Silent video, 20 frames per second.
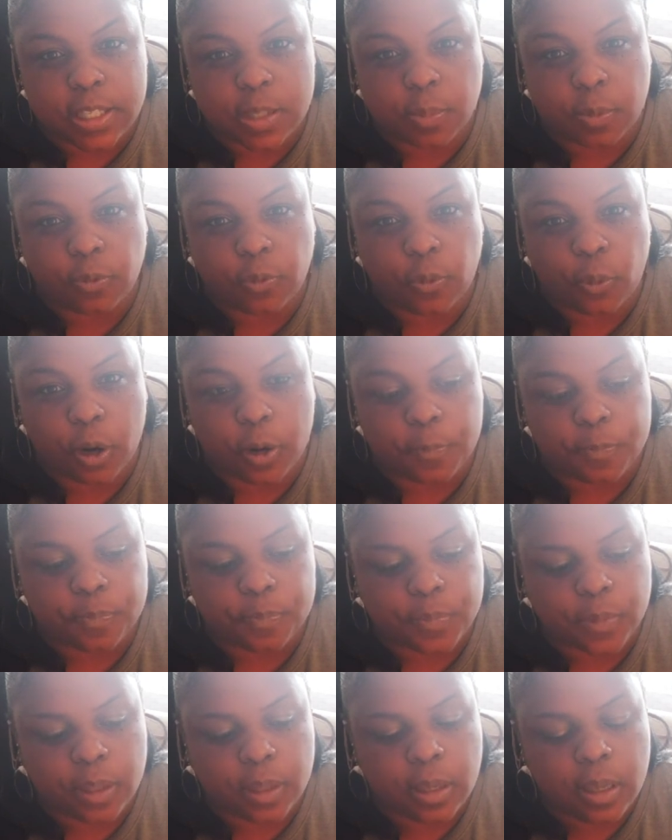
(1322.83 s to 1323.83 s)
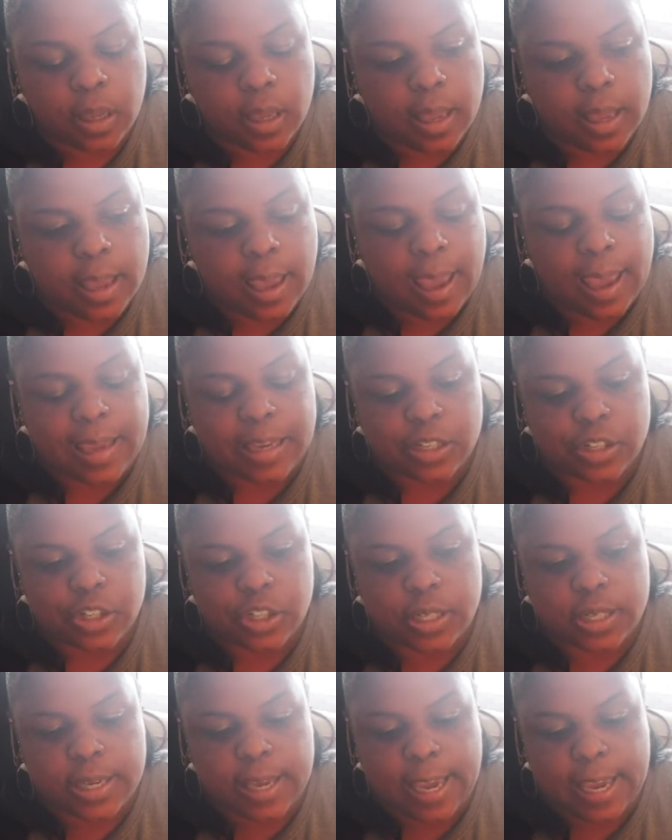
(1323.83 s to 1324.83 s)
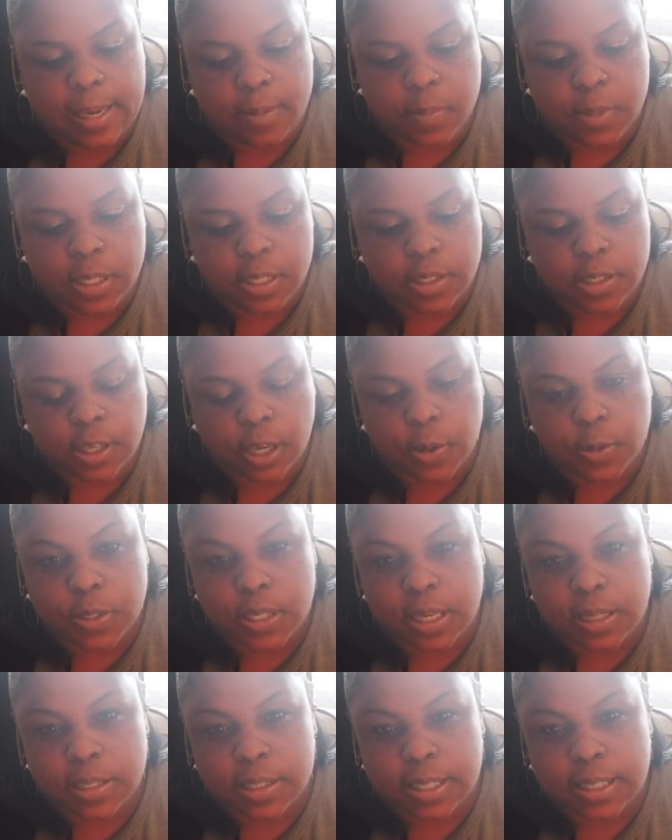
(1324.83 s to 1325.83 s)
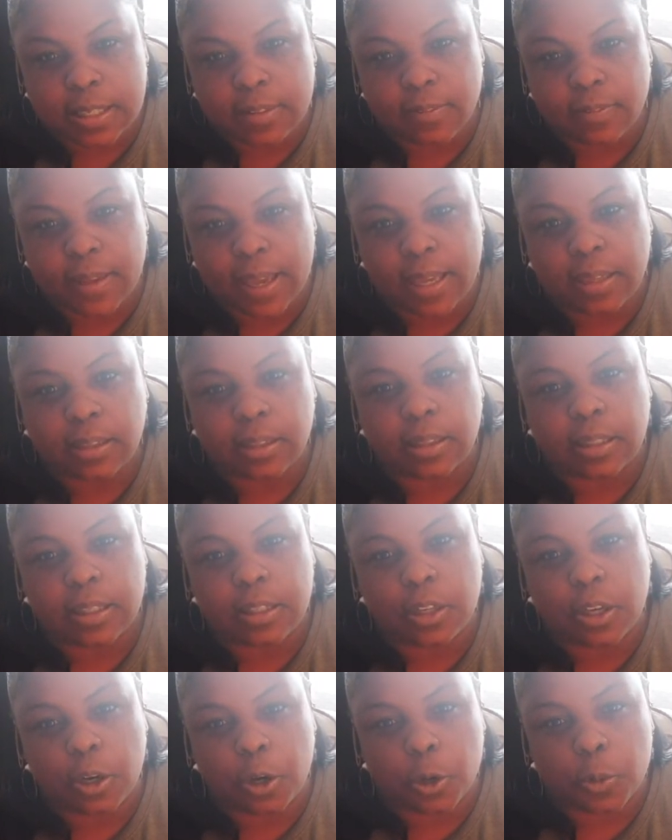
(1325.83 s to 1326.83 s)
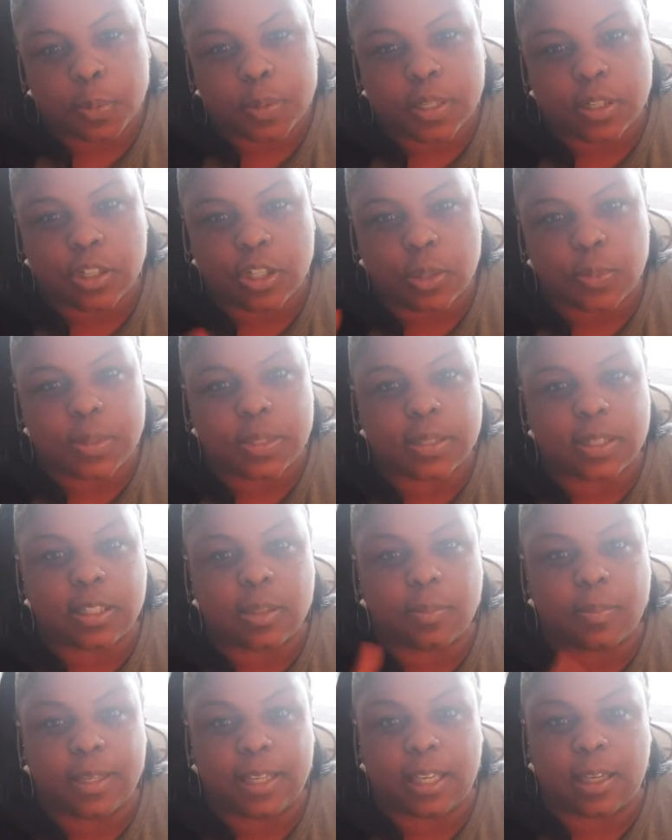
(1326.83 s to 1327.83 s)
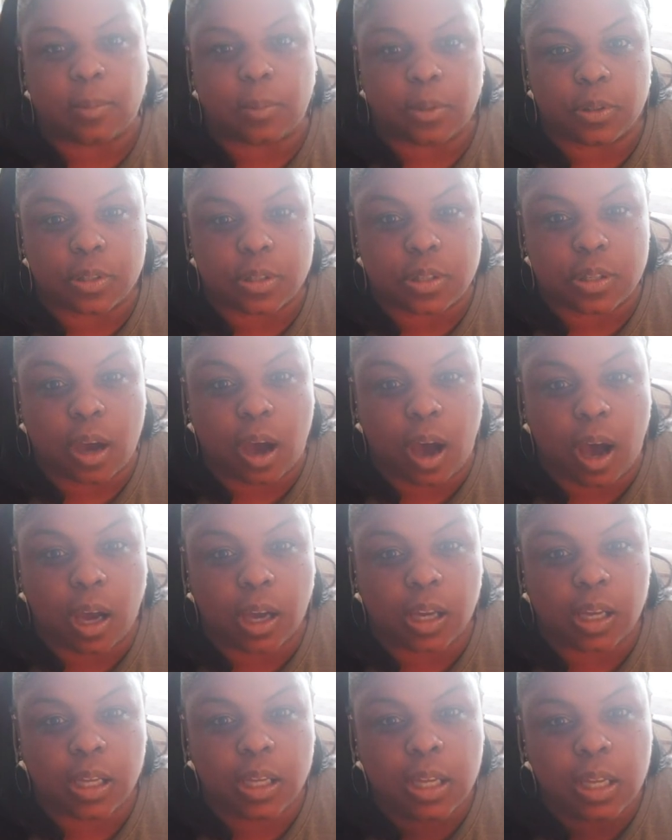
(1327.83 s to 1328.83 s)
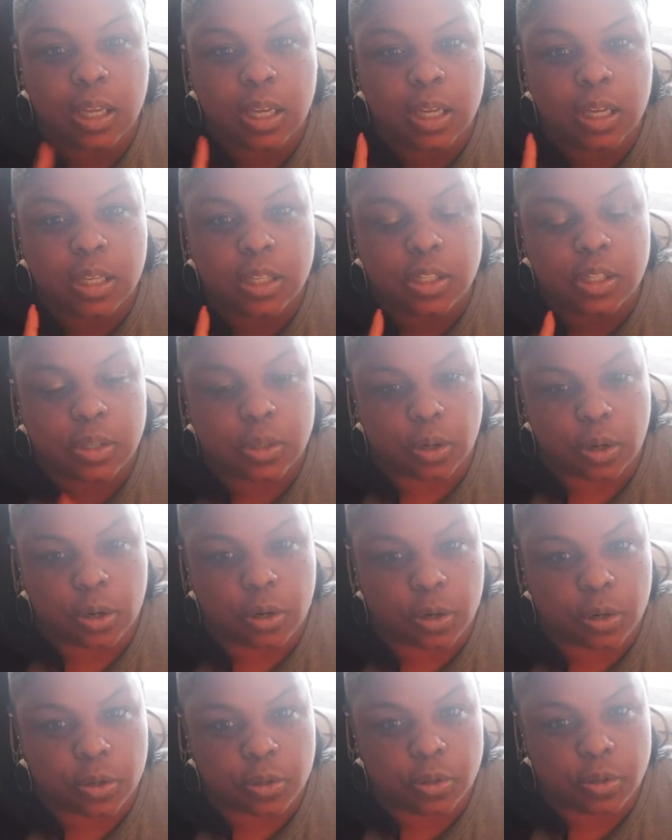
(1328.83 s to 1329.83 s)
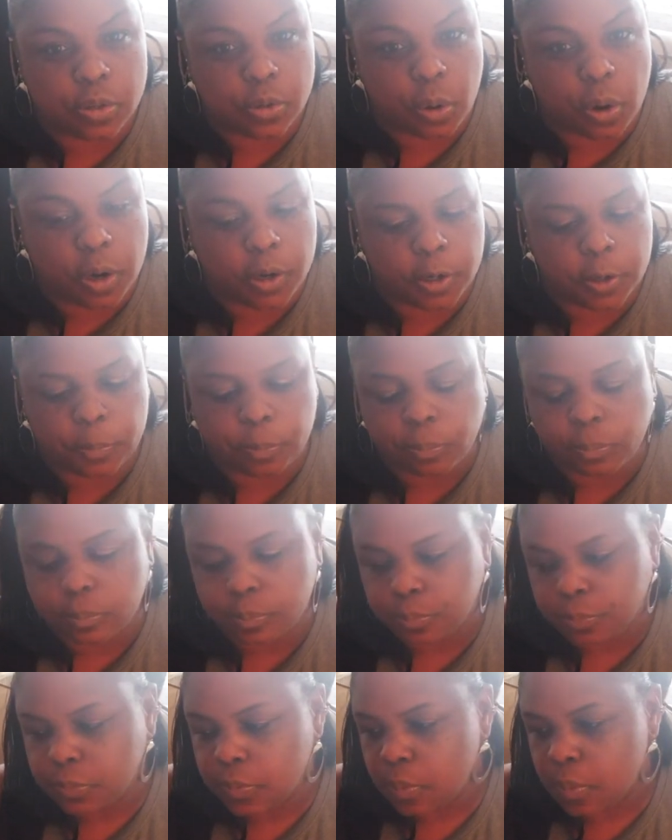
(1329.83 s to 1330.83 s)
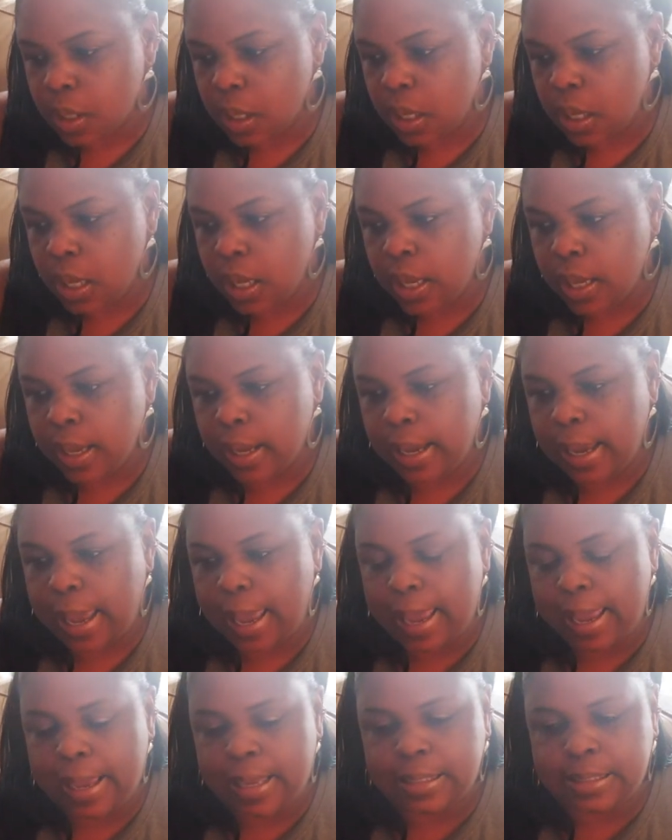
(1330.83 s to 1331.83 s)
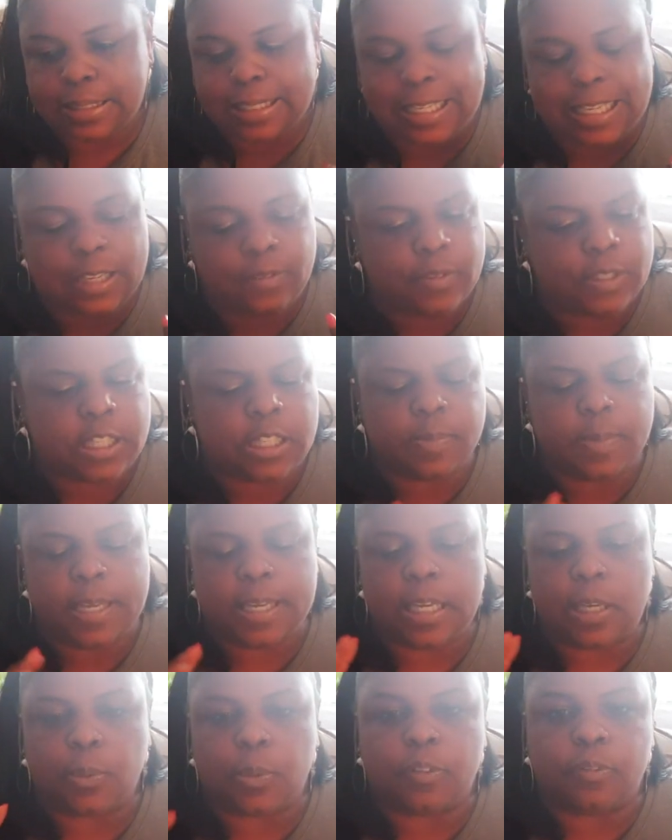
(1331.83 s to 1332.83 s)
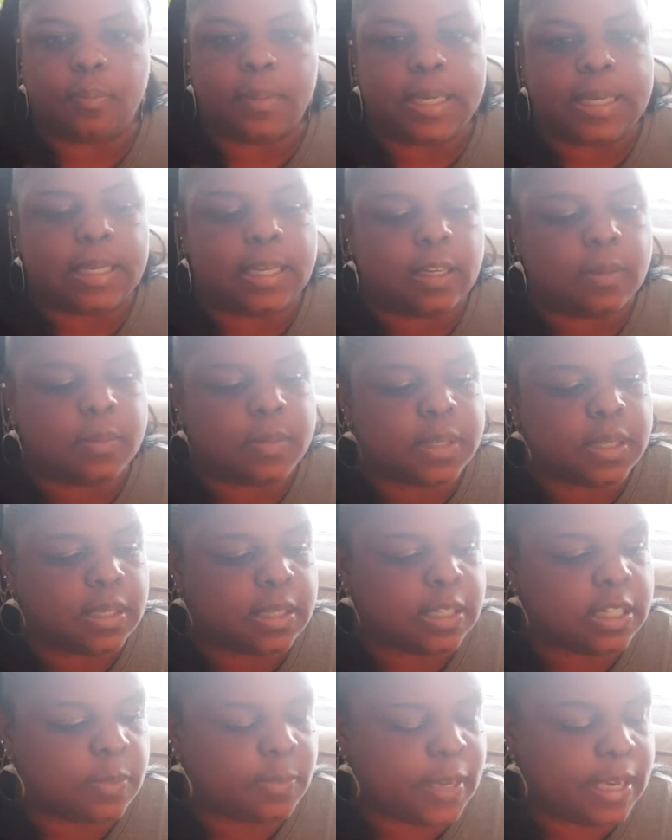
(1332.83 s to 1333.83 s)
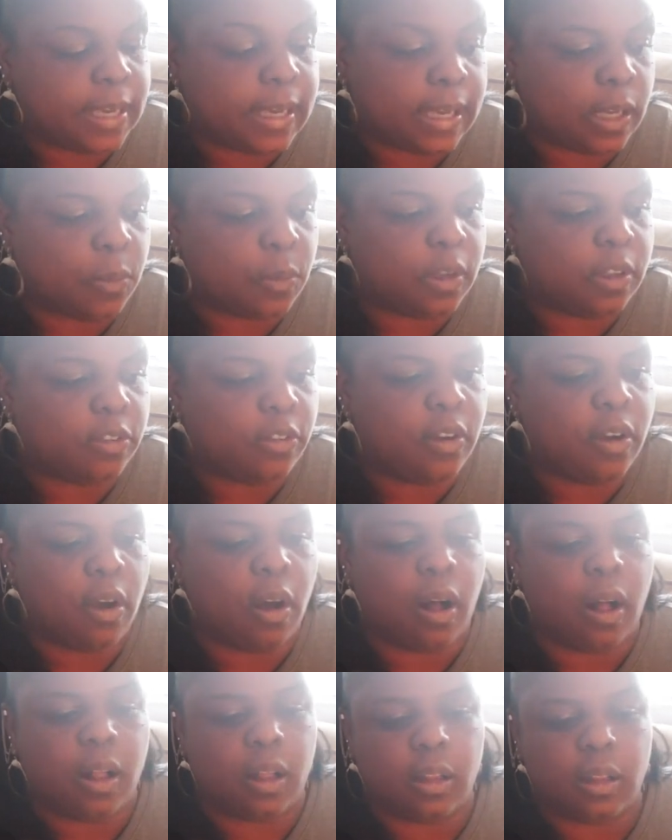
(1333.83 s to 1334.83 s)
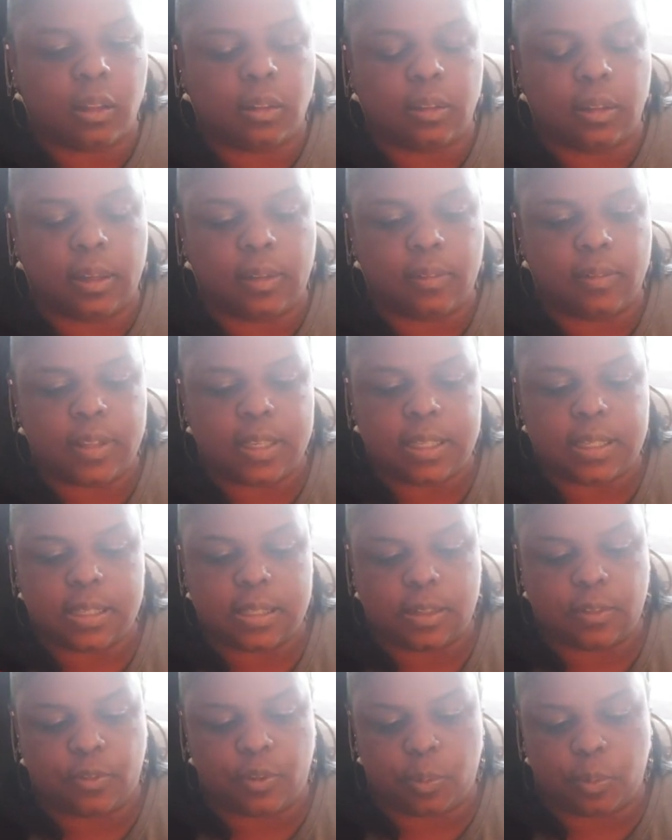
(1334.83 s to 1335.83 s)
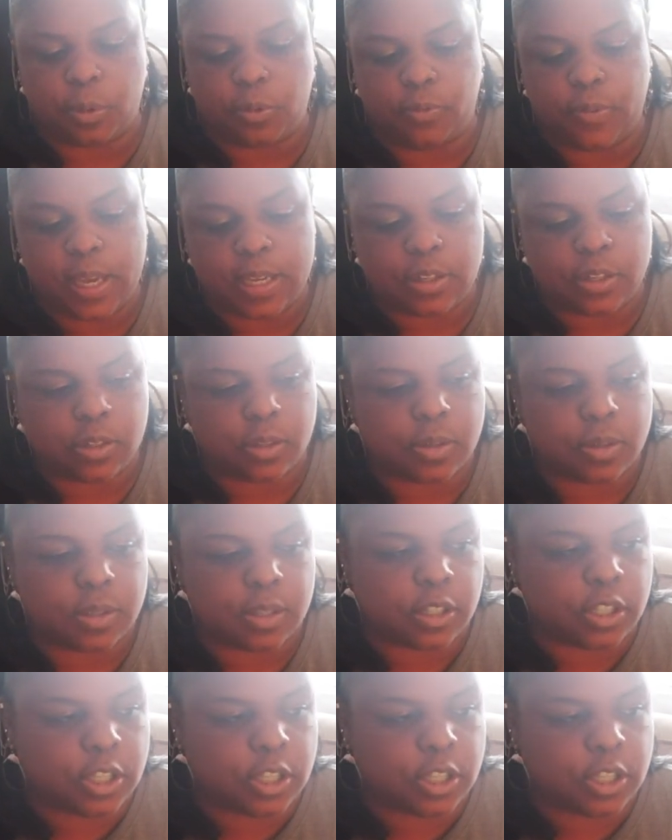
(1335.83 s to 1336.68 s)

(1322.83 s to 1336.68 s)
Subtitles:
before. And she came to this ghost hunting event in the hopes that she was going to be able to talk to her daughter. And even speaking with mediums and speaking with all of these different professionals and